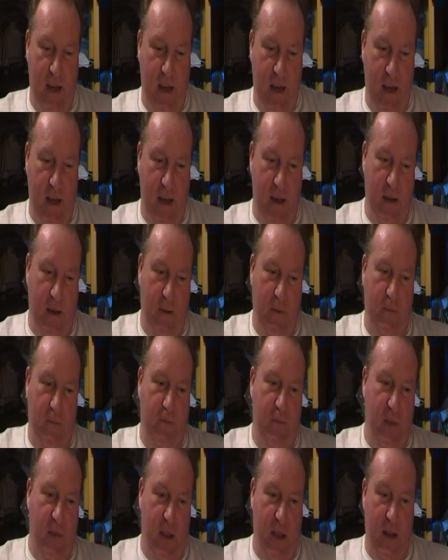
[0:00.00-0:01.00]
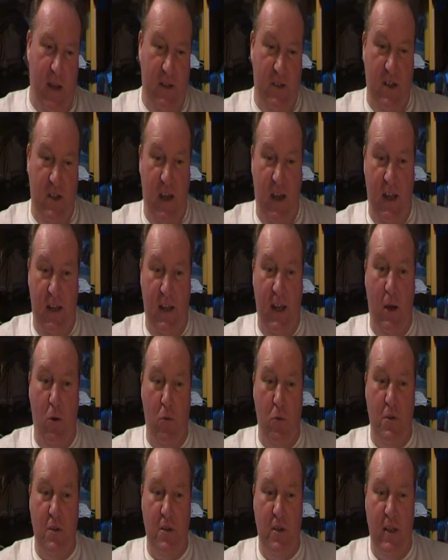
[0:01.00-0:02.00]
It
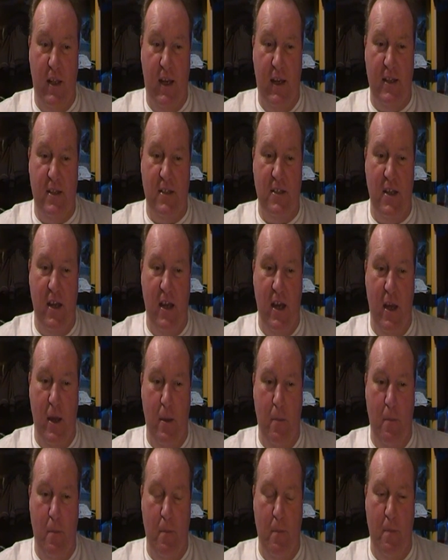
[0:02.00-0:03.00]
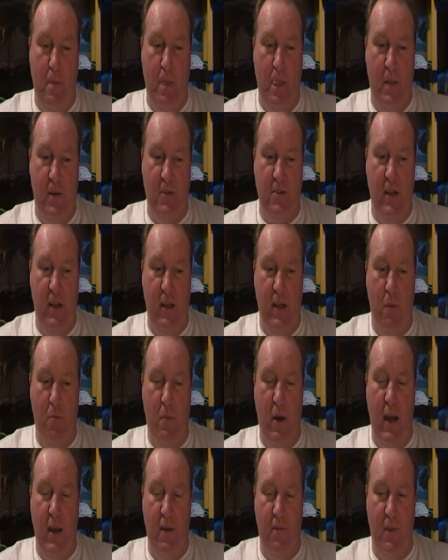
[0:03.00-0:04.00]
turned out that,
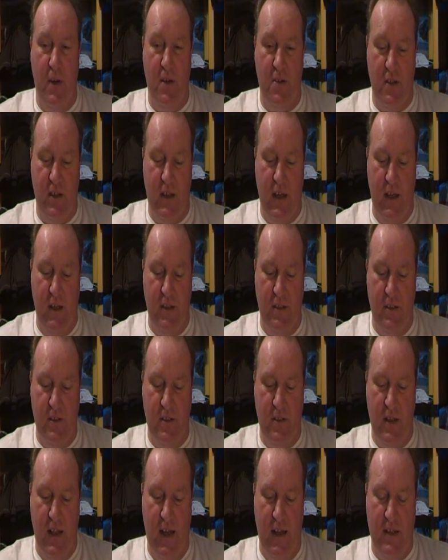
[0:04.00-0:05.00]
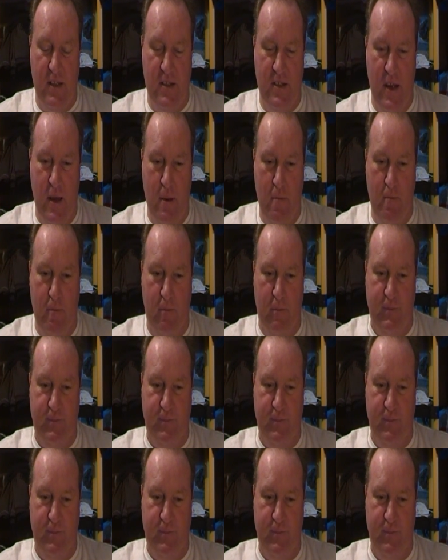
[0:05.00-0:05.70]
certainly in my investigations, that